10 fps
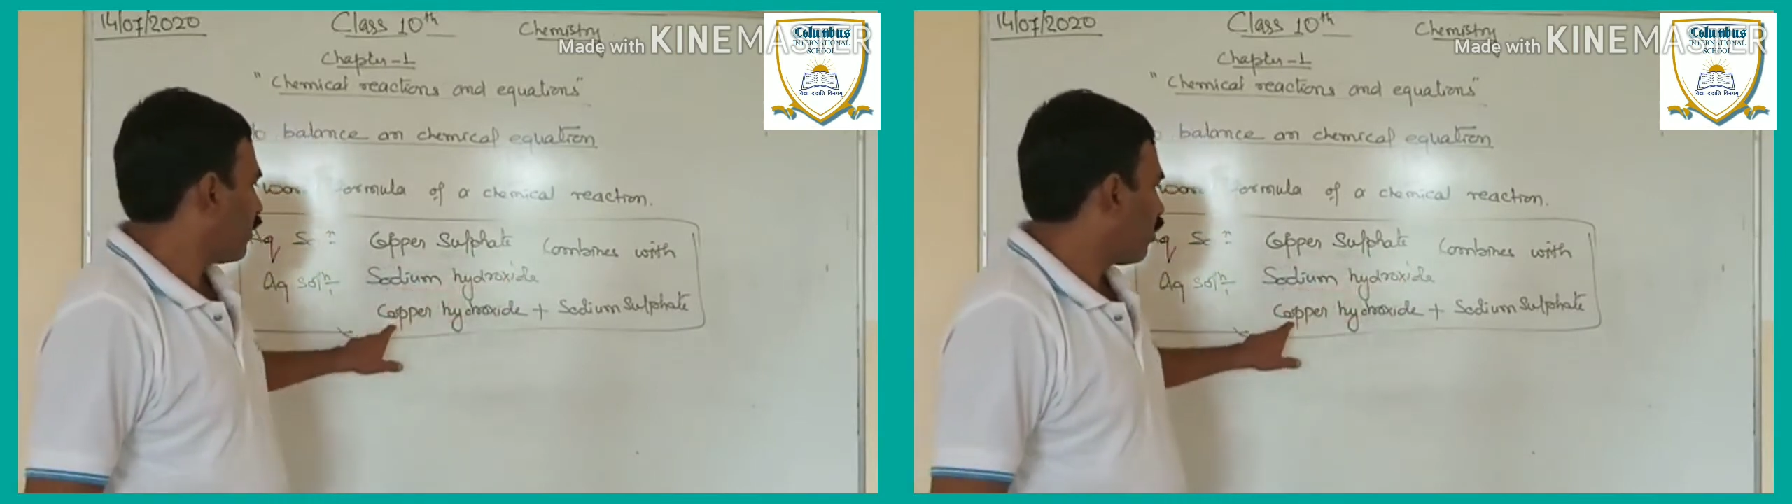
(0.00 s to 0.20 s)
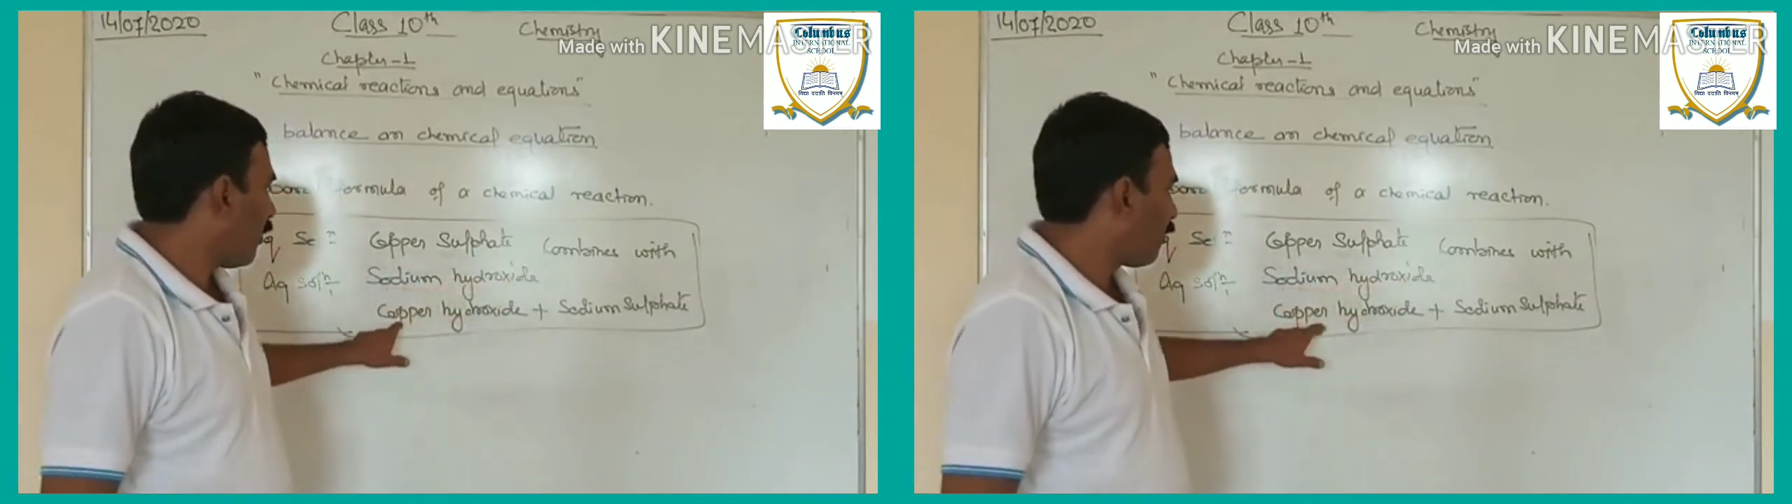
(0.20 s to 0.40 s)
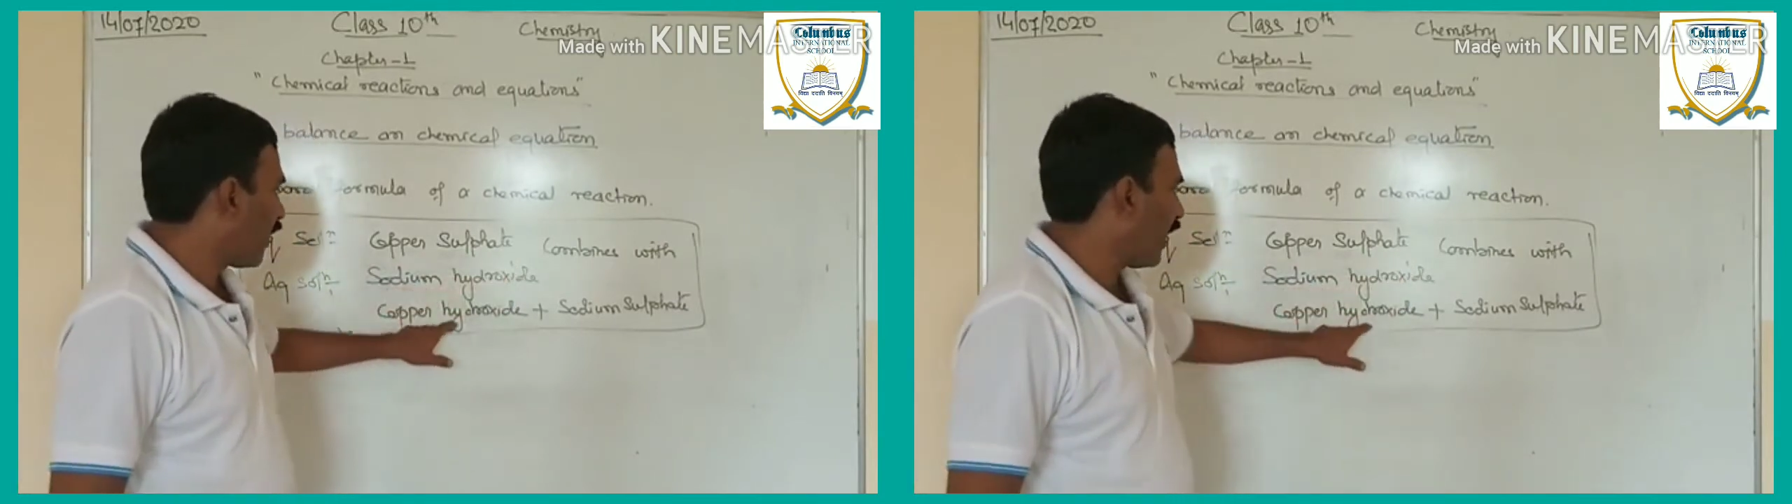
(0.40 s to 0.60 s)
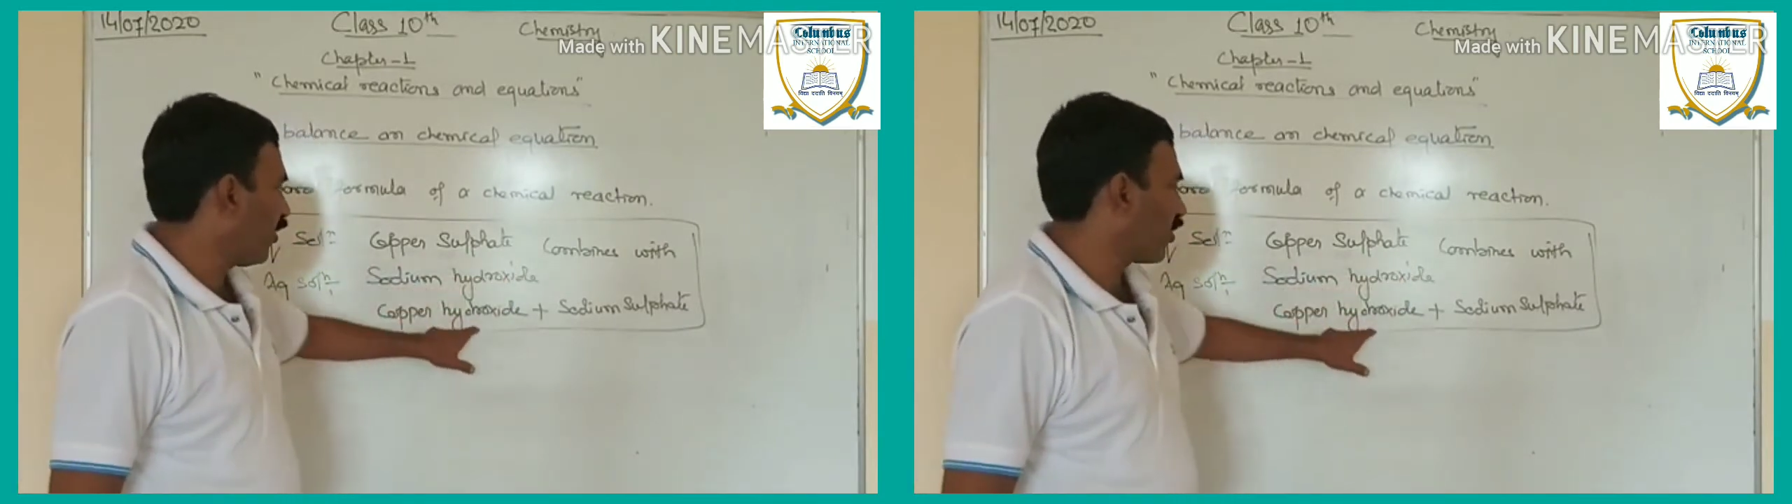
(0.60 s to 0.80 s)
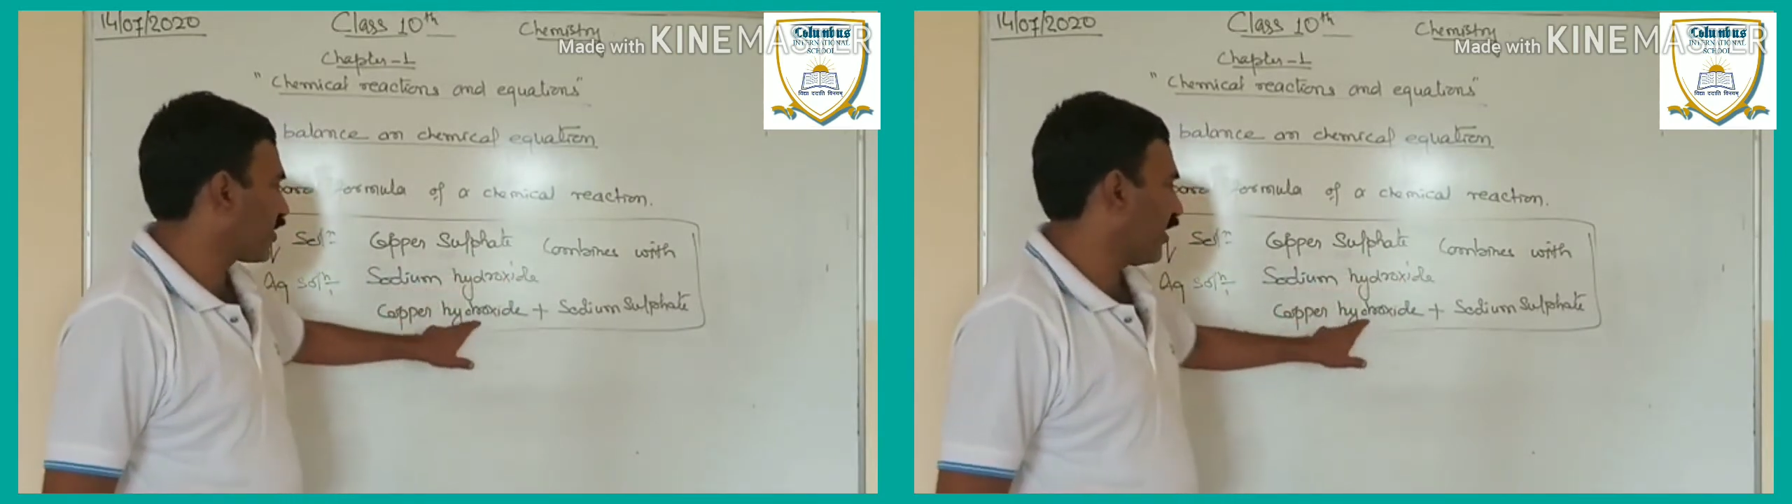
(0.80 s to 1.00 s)
Copper
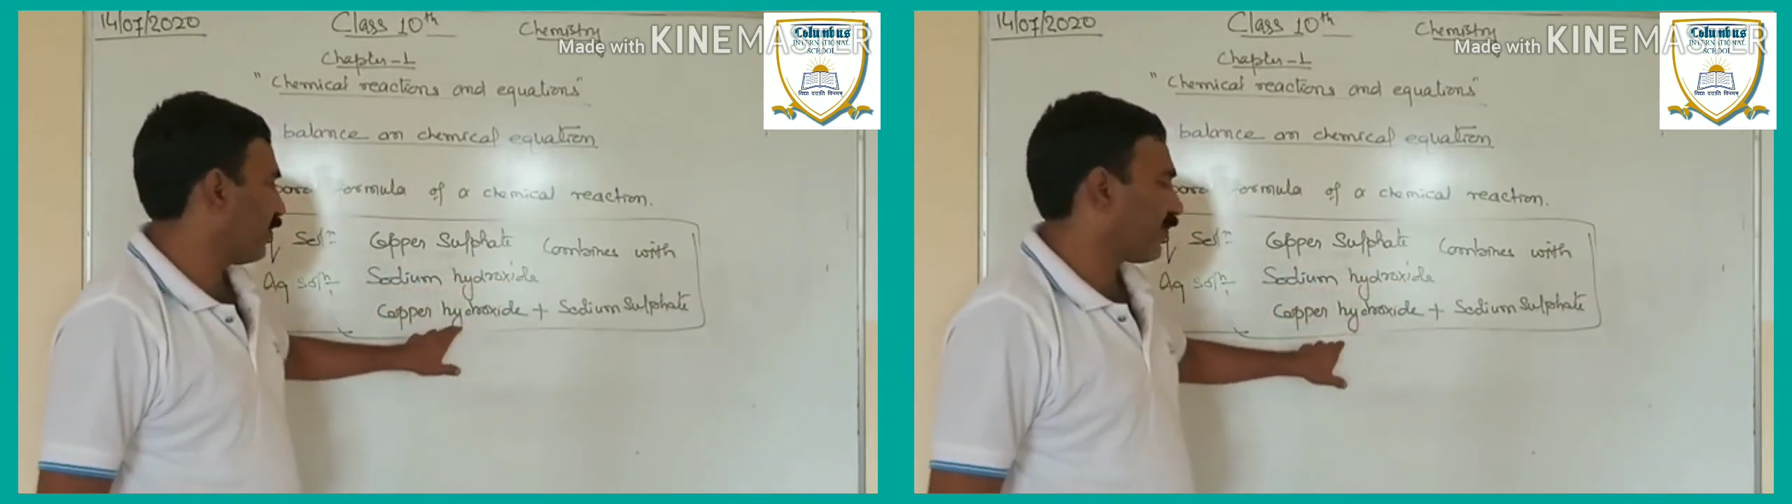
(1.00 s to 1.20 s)
hydroxide,